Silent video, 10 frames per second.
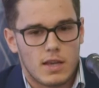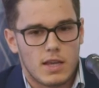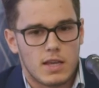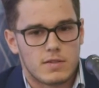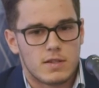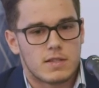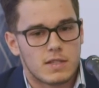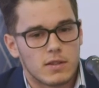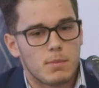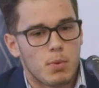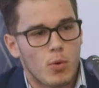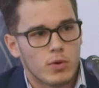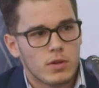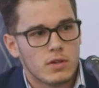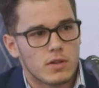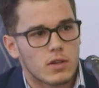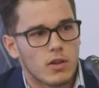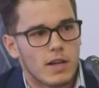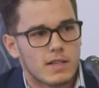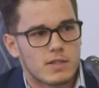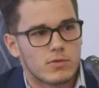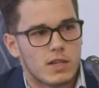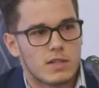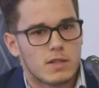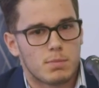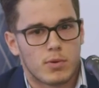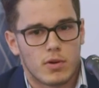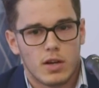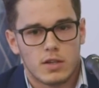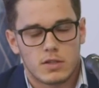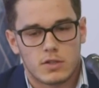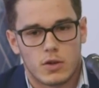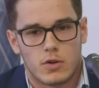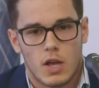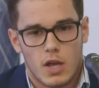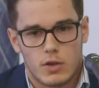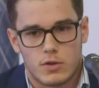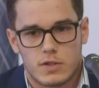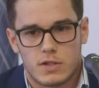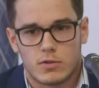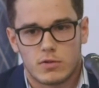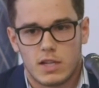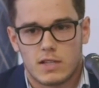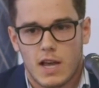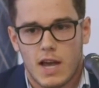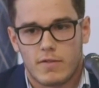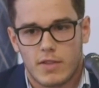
is still important. The client still needs the product. So you still need to have